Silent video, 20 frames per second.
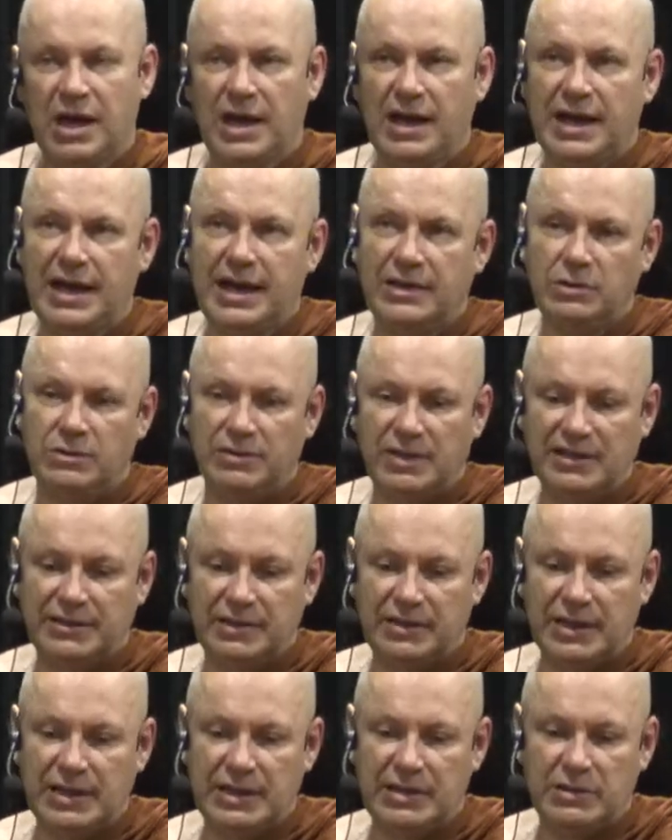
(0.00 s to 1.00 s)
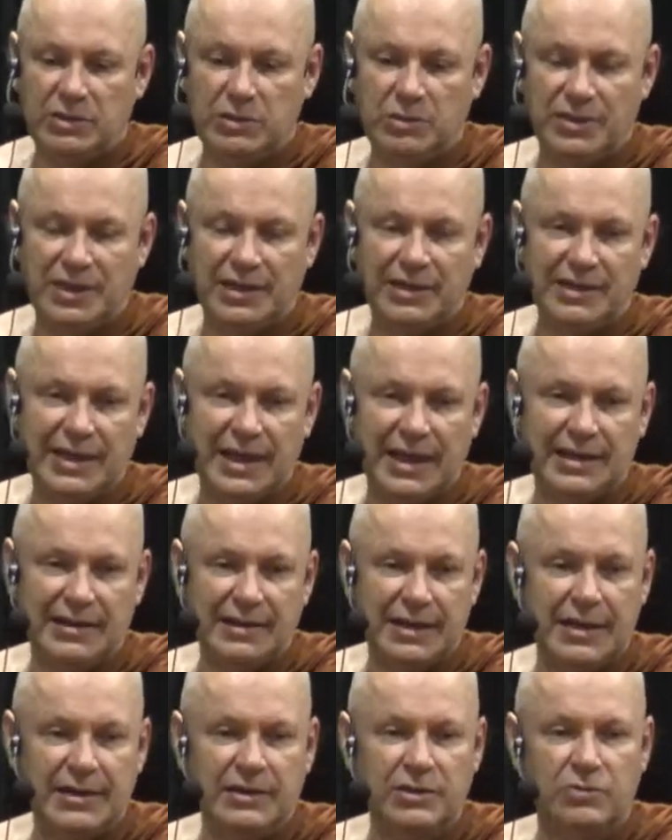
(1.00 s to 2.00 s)
uh, you think you think that
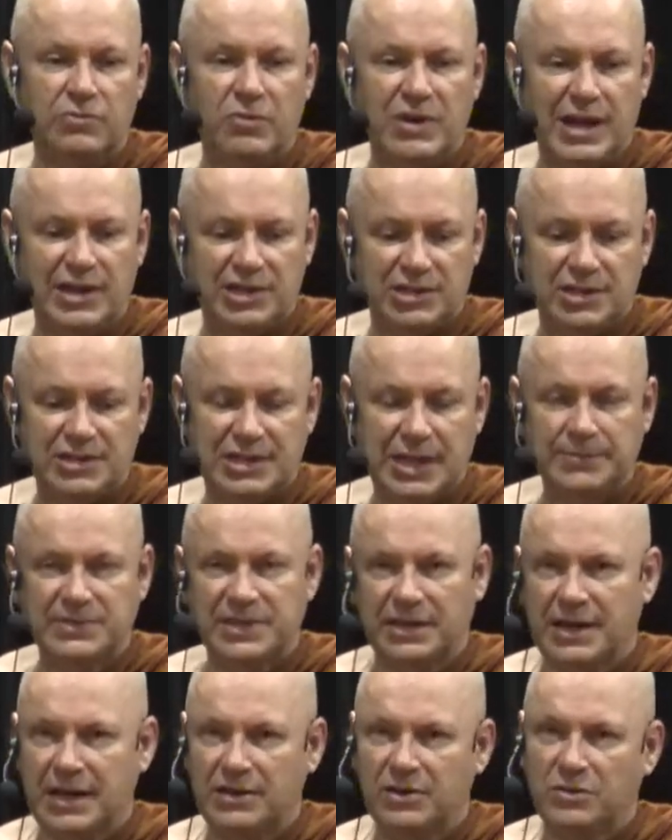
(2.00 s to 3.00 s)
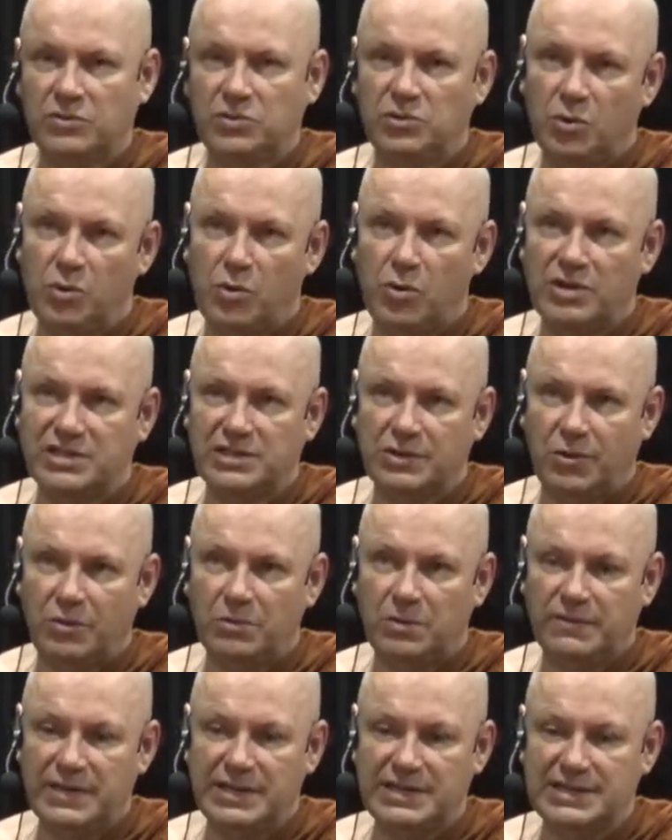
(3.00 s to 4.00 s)
uh, your relationships are kind of yours and
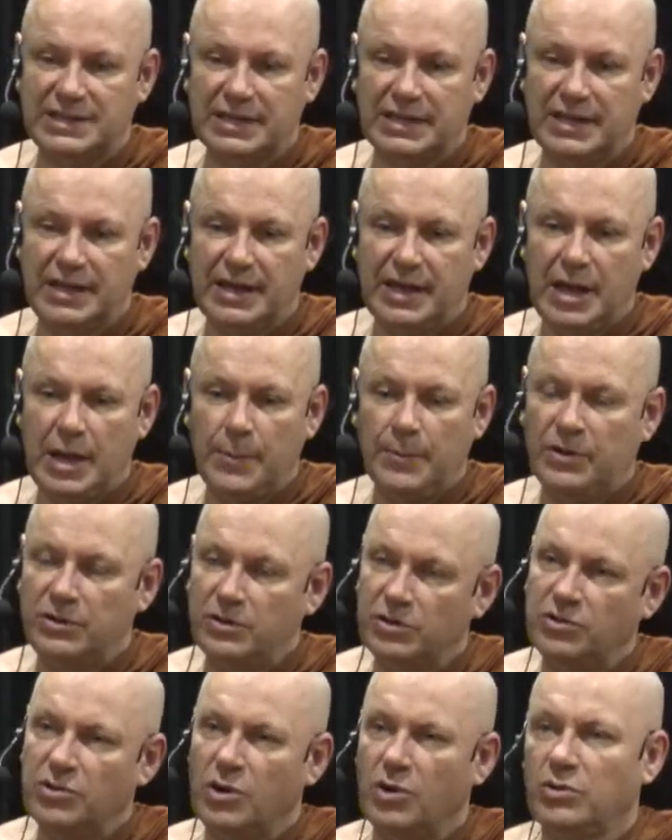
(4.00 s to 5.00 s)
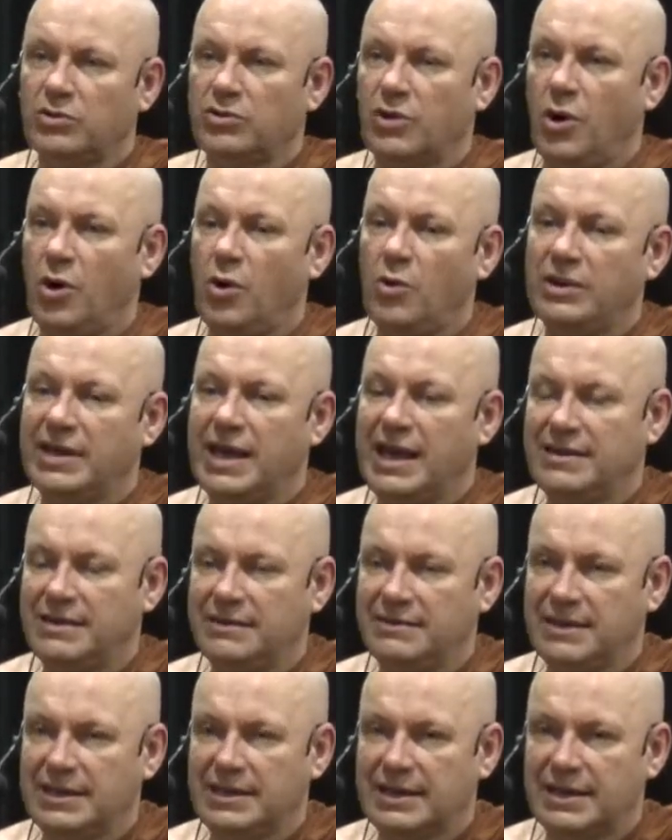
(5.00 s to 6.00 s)
all of this, uh, but you don't own
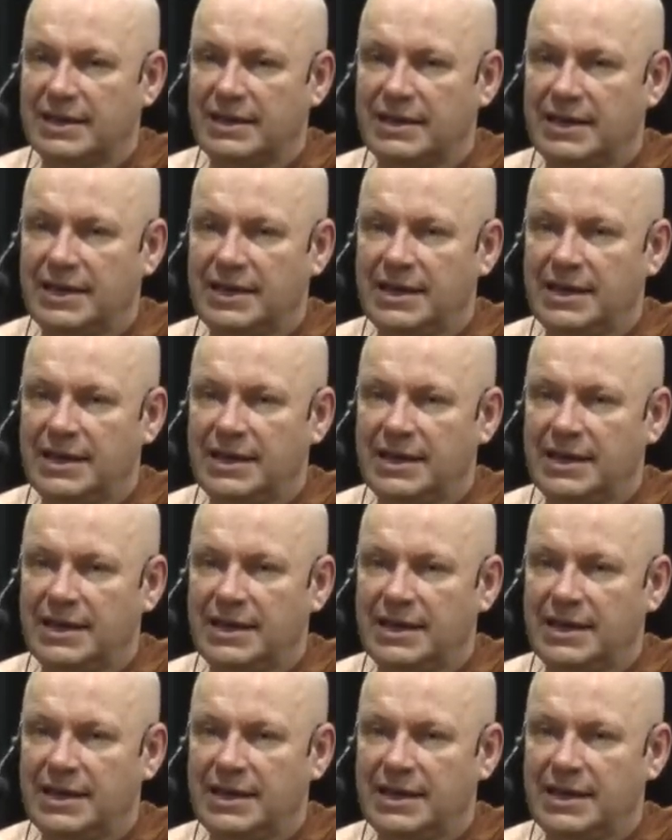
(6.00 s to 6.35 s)
anything. Uh.